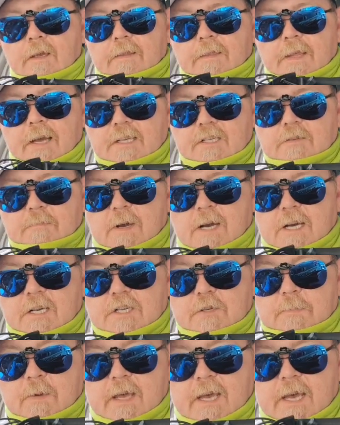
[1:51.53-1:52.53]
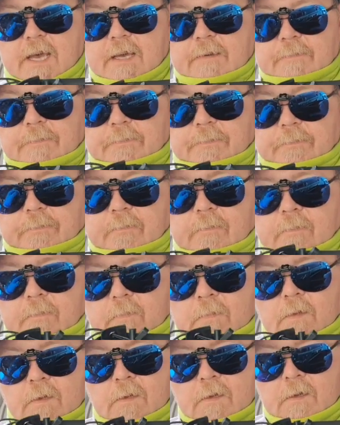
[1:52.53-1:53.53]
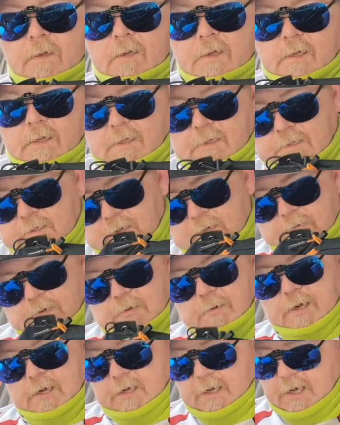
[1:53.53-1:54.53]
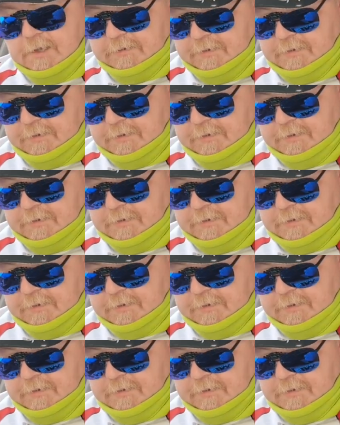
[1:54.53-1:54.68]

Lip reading: that's my spare. Let's have a quick, I